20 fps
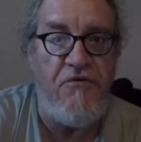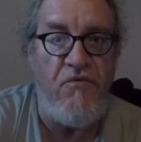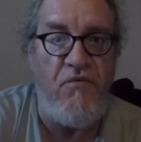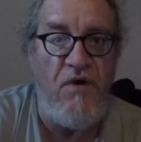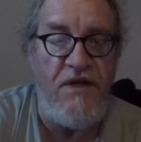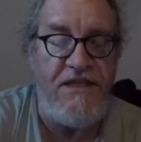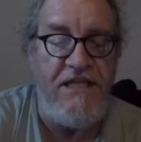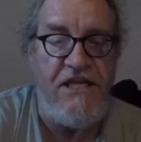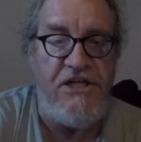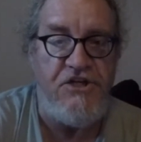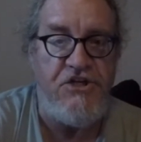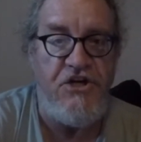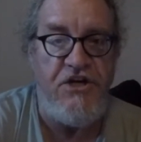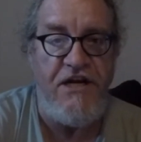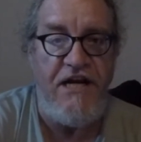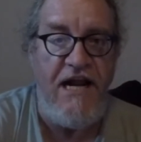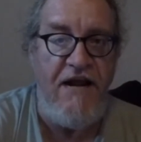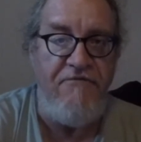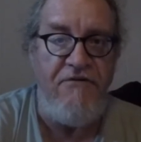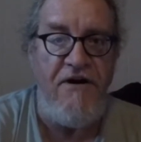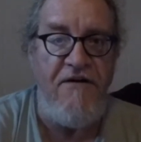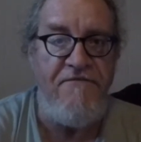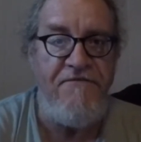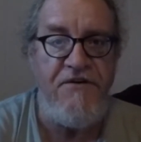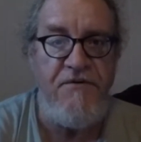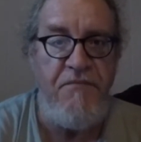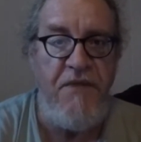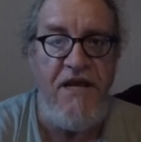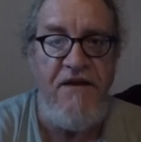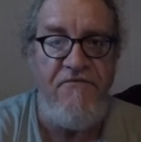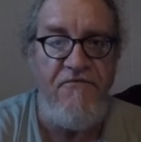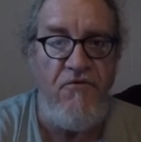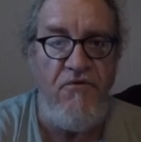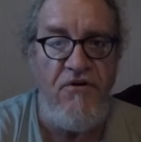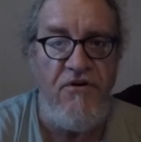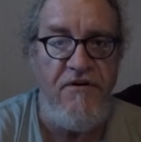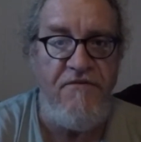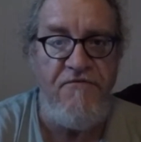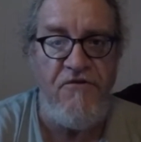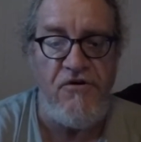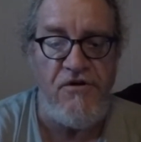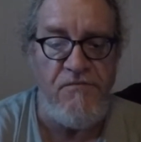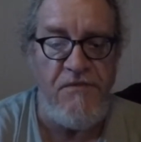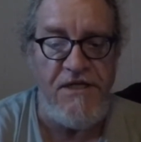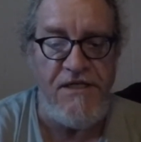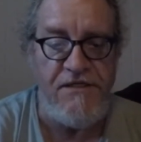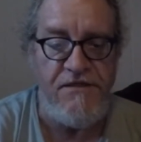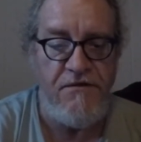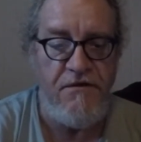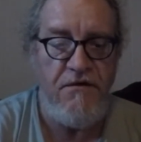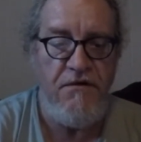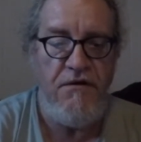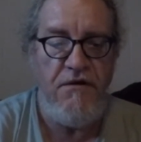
what they should never have to pay for in the first place.